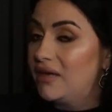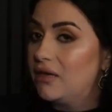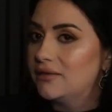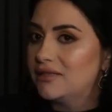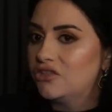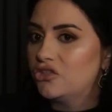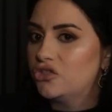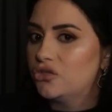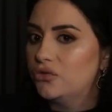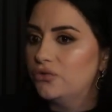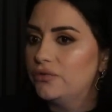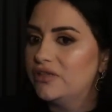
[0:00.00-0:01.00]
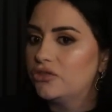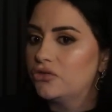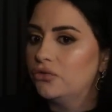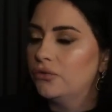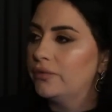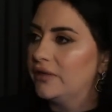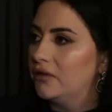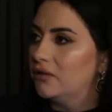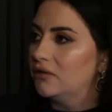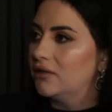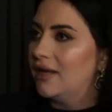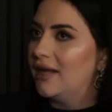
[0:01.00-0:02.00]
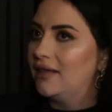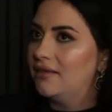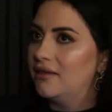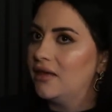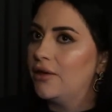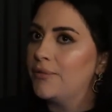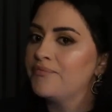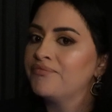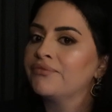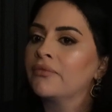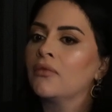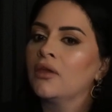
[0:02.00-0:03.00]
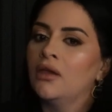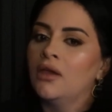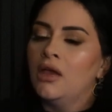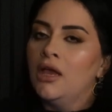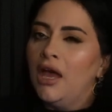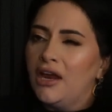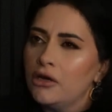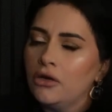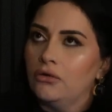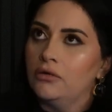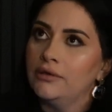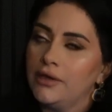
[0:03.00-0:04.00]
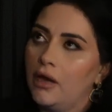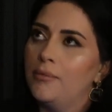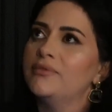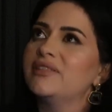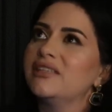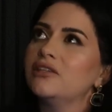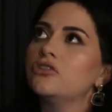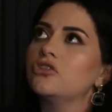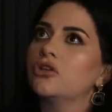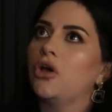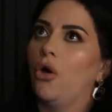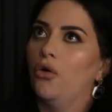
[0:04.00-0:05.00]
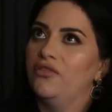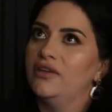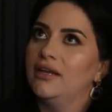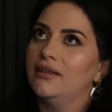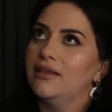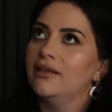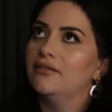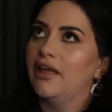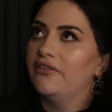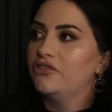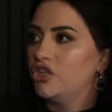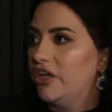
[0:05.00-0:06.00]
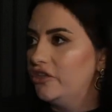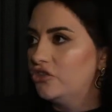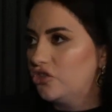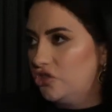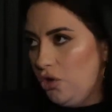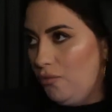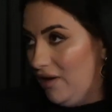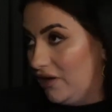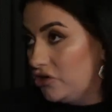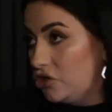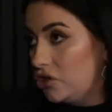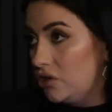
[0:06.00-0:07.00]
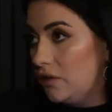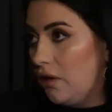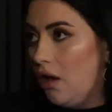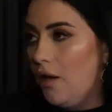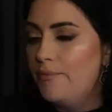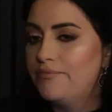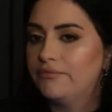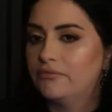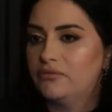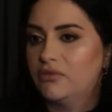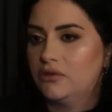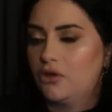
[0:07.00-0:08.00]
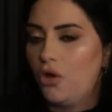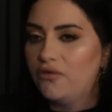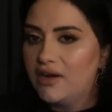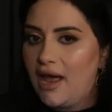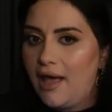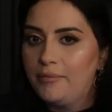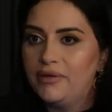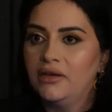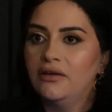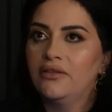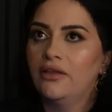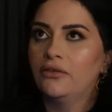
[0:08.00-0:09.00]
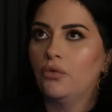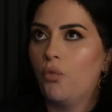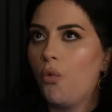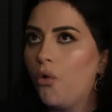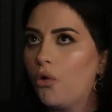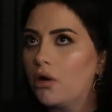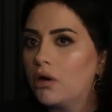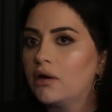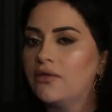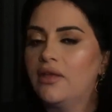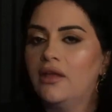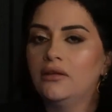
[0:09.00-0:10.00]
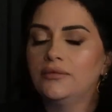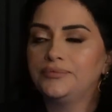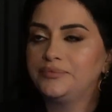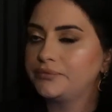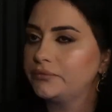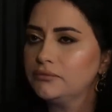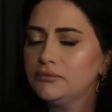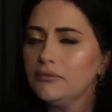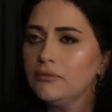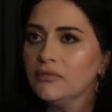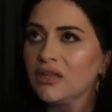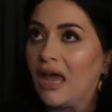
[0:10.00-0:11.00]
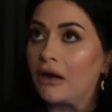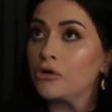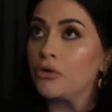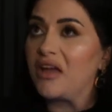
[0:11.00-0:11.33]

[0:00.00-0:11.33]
because it's too real. And I think I don't know. Since COVID, I think life changed so much. COVID happened, and then the war, and then I don't know,